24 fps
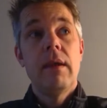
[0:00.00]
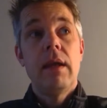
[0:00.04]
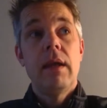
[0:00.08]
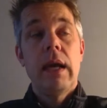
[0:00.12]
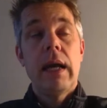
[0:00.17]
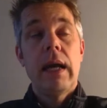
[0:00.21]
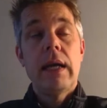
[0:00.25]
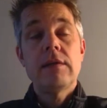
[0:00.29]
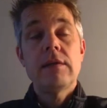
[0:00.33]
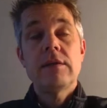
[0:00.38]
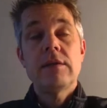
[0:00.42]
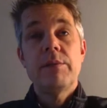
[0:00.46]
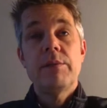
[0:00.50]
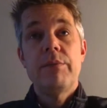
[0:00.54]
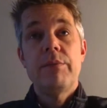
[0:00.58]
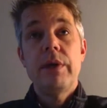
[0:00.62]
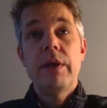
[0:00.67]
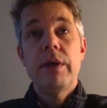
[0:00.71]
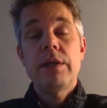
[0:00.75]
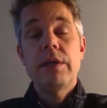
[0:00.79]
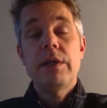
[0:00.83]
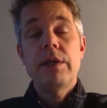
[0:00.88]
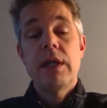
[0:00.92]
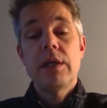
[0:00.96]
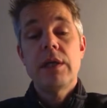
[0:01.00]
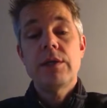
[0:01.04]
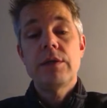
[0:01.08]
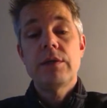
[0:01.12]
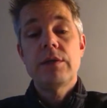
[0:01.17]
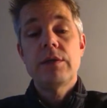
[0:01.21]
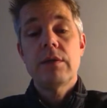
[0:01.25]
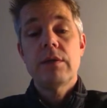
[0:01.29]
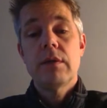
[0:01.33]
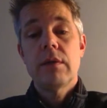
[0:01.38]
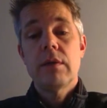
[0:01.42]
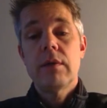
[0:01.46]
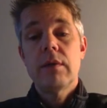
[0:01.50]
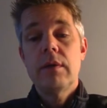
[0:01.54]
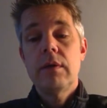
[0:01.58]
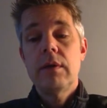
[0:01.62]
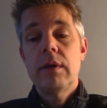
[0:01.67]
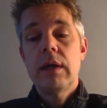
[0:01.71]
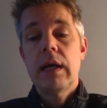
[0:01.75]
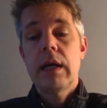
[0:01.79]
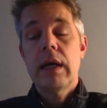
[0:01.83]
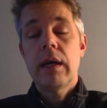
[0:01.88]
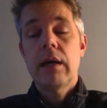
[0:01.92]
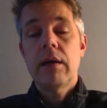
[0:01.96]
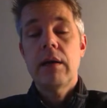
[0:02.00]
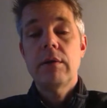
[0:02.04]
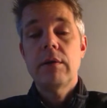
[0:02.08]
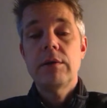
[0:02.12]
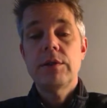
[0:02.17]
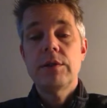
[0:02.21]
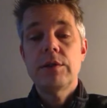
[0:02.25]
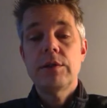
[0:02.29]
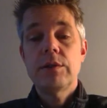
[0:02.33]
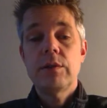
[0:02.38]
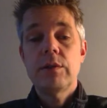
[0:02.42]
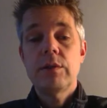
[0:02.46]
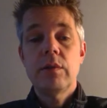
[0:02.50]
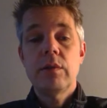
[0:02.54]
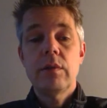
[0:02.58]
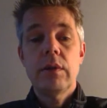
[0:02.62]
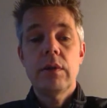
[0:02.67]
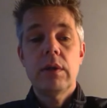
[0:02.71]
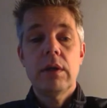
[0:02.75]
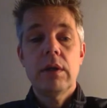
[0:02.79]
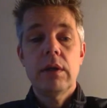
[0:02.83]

as a bridge, they should learn how to